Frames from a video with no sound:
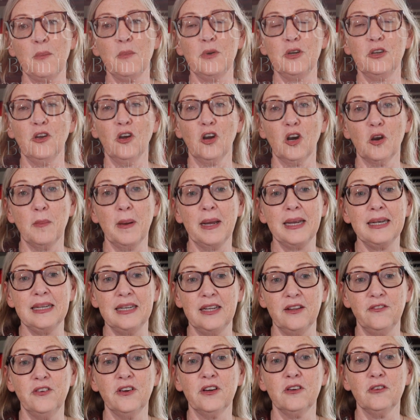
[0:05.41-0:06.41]
and we talk about
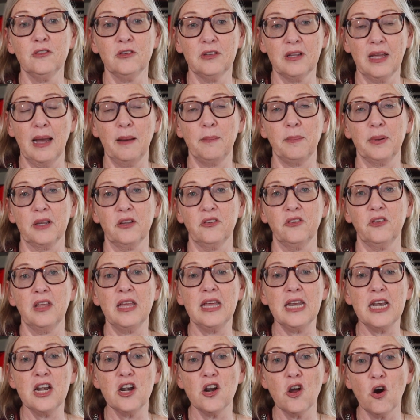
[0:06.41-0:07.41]
difficult topics
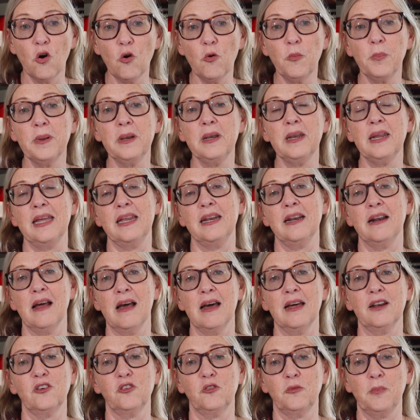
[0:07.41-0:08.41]
in an open and
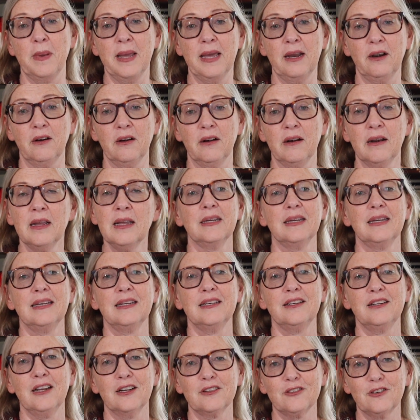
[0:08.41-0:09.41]
honest manner.
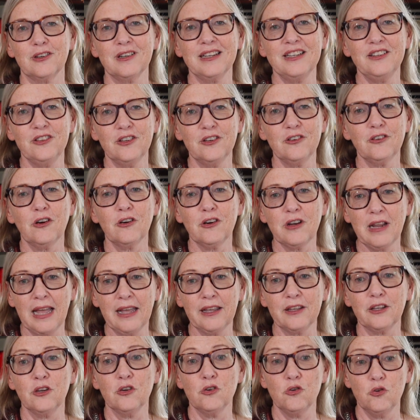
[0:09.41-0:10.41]
Dr. Lisa
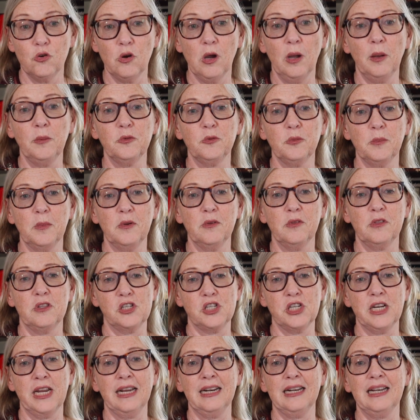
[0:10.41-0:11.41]
Tartaglia, who helps me with the
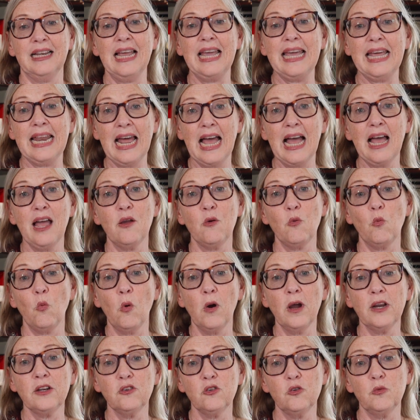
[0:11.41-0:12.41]
channel, and I
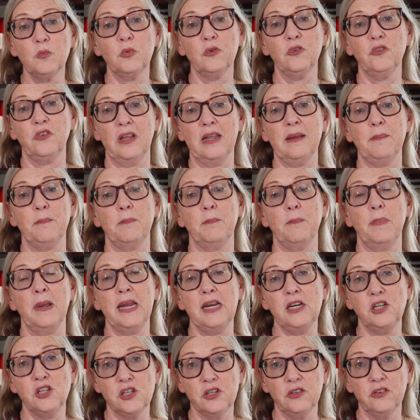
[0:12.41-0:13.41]
want to present
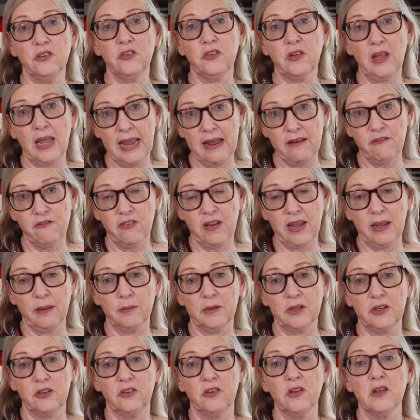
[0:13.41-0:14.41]
patients and
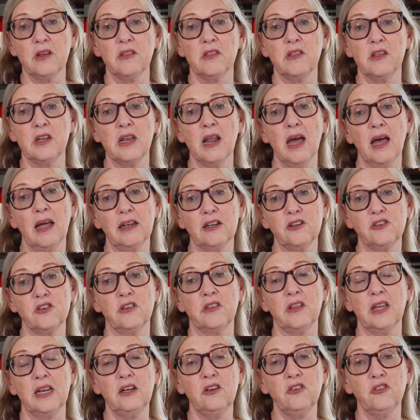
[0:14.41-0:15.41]
families the knowledge
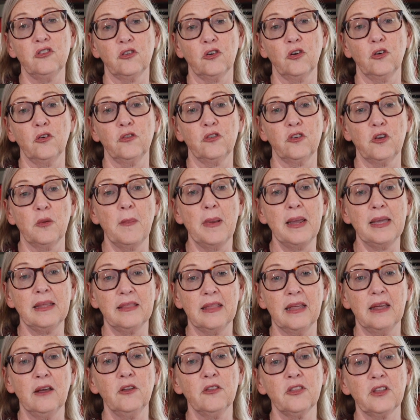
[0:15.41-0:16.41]
that they deserve to make
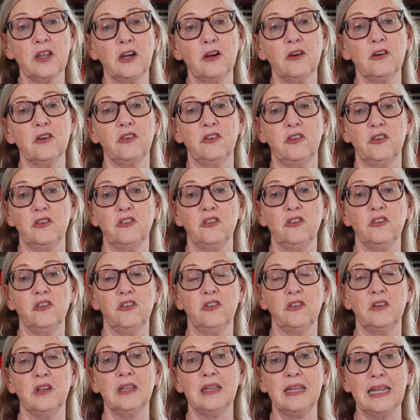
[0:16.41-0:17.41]
the healthcare
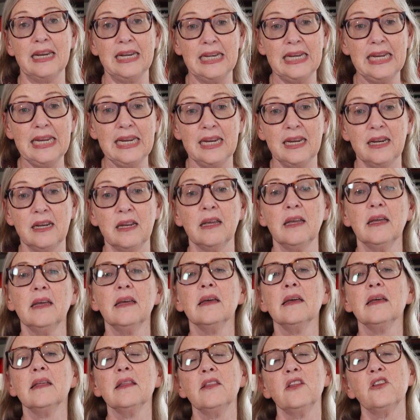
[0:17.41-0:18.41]
decisions that they need
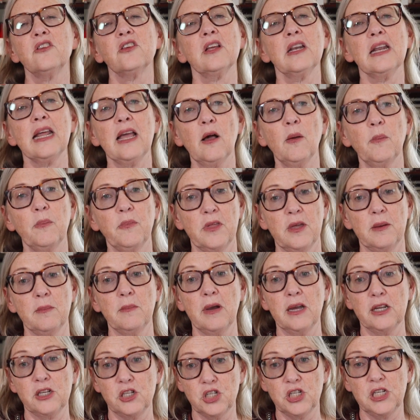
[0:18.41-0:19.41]
that's going to help
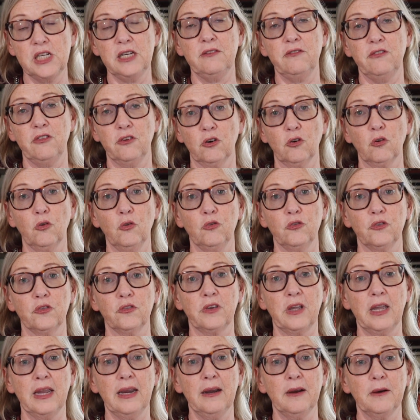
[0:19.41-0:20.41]
them achieve their goals
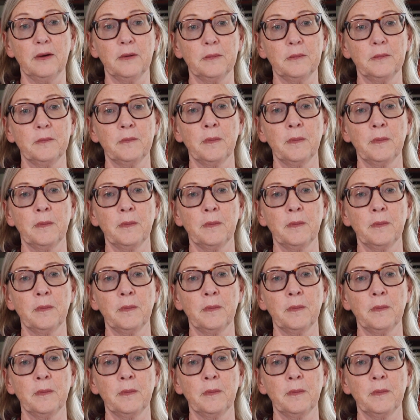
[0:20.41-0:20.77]
of care.